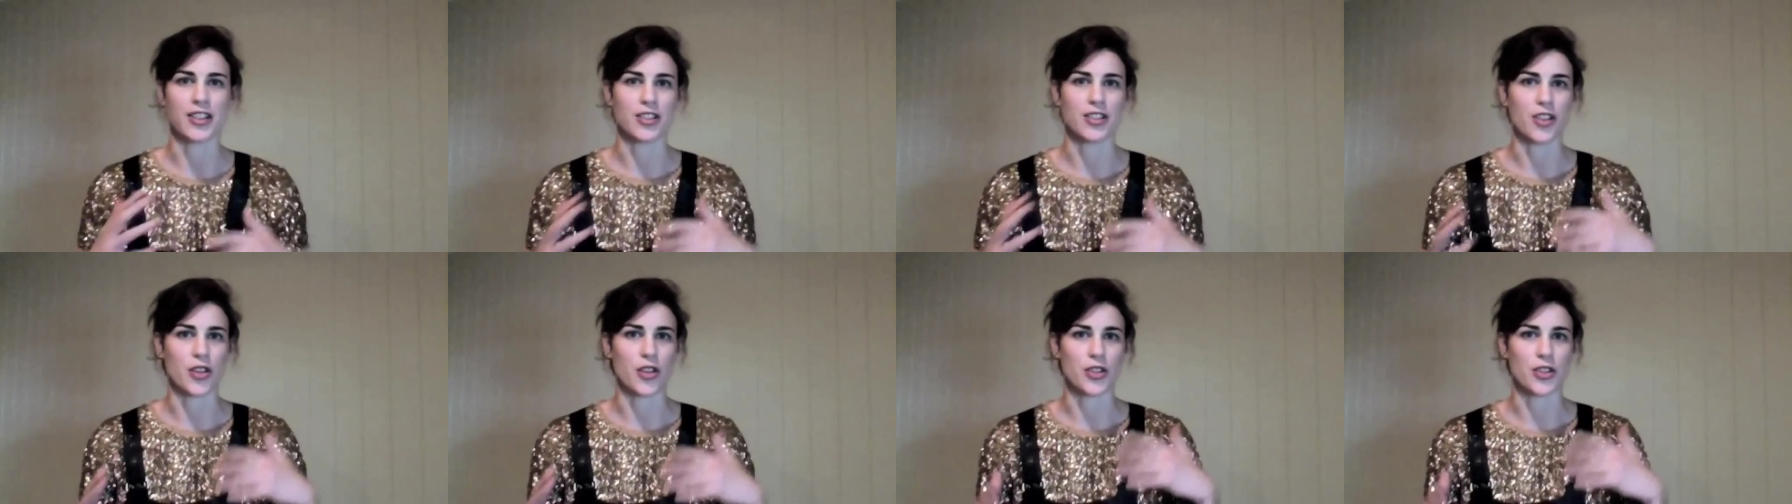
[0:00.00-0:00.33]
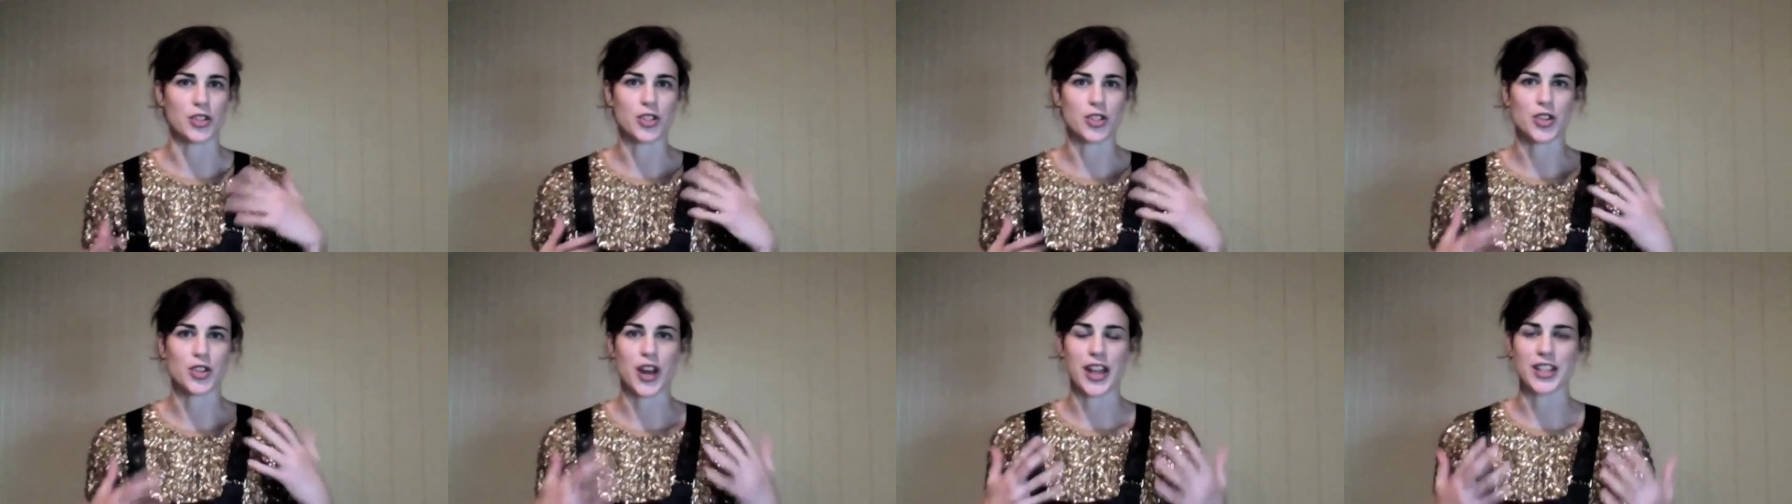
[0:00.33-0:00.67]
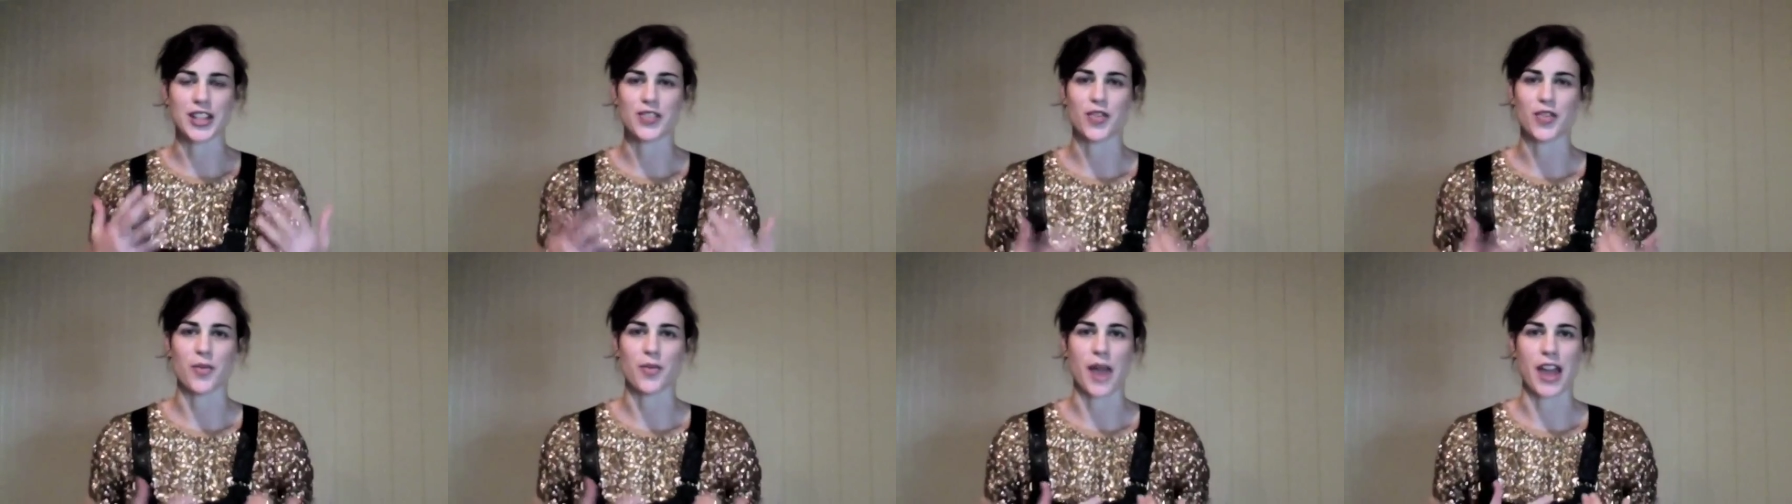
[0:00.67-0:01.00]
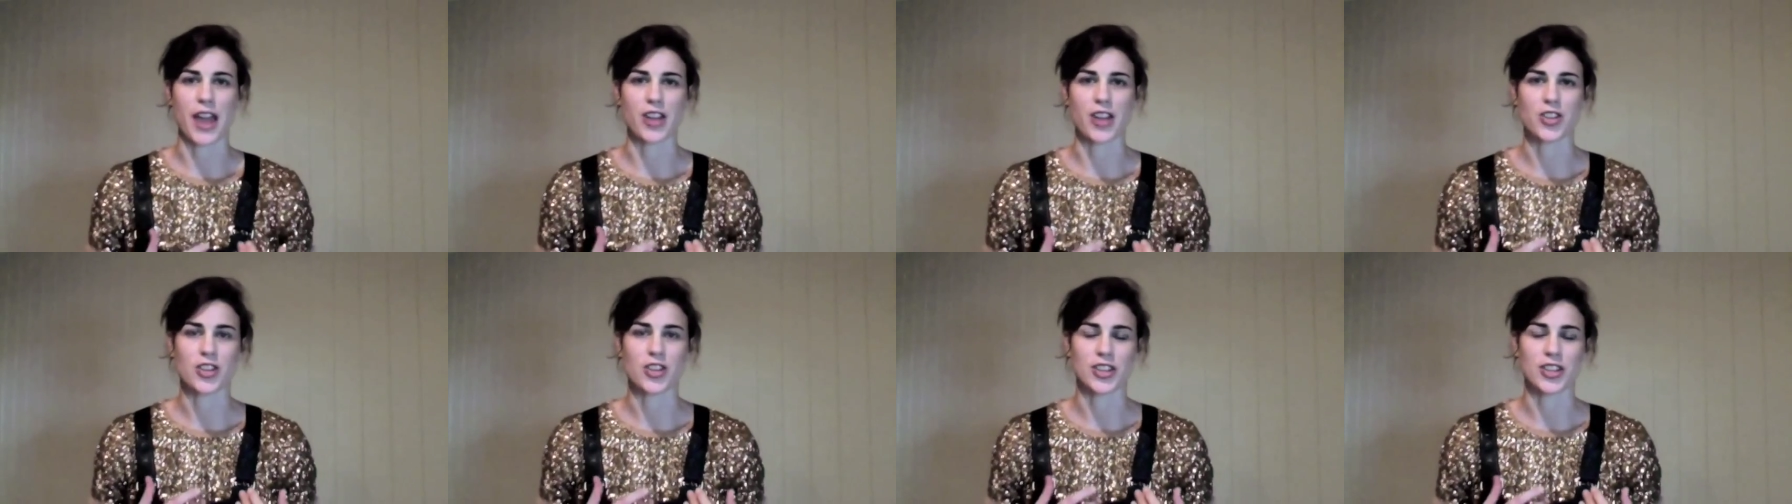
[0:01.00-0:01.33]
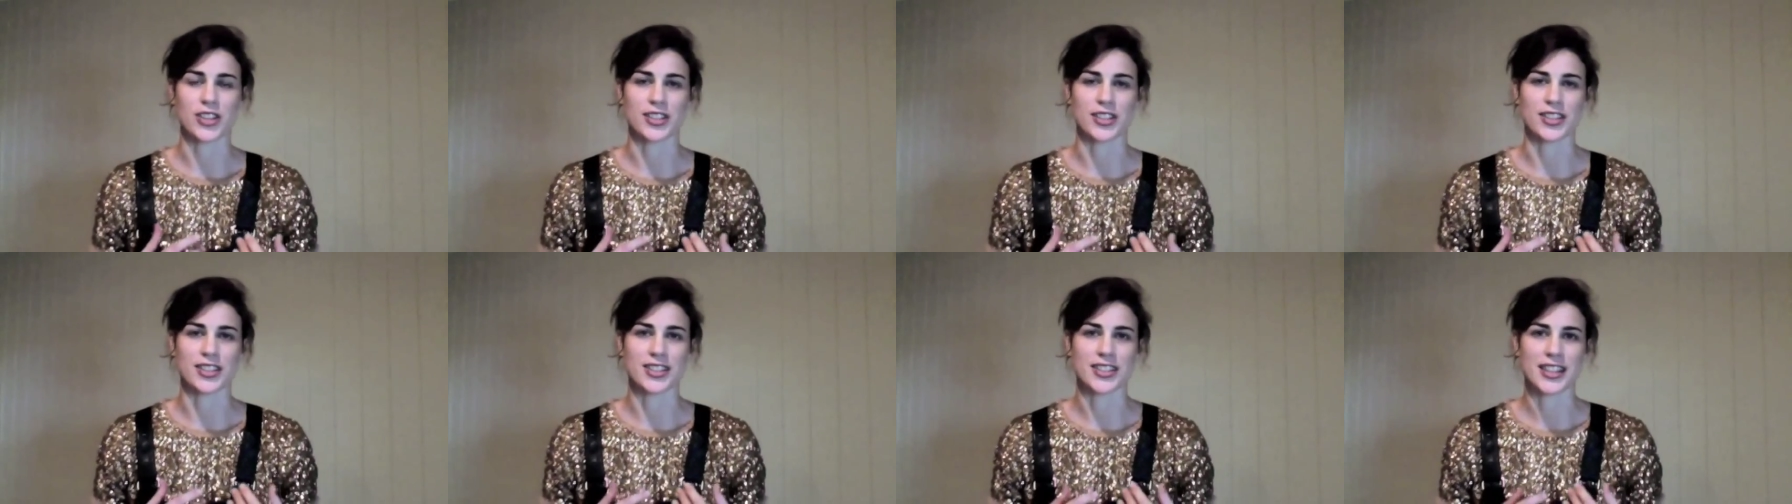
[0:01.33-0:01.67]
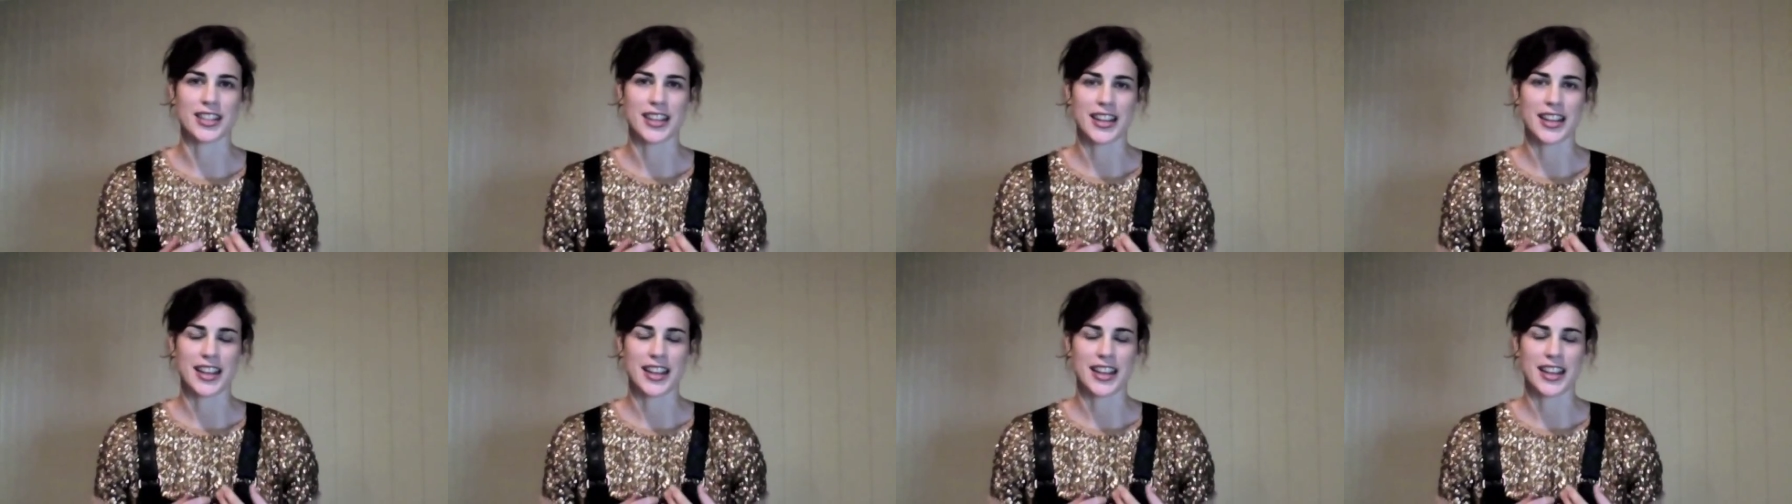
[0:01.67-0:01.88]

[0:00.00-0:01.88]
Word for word: those transformations